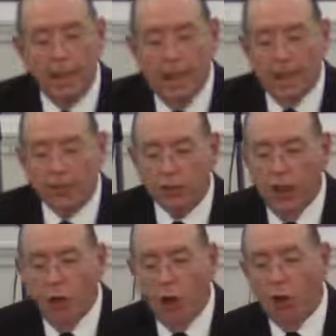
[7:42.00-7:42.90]
And
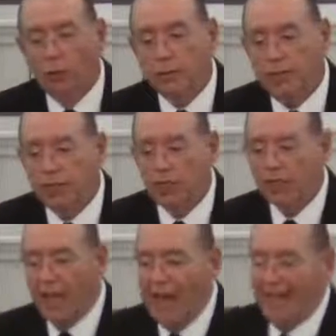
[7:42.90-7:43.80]
so he
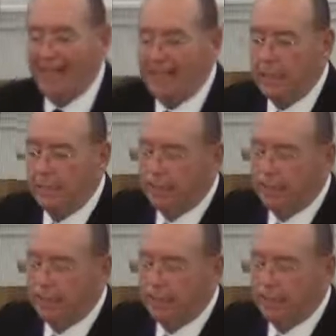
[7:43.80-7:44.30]
decided to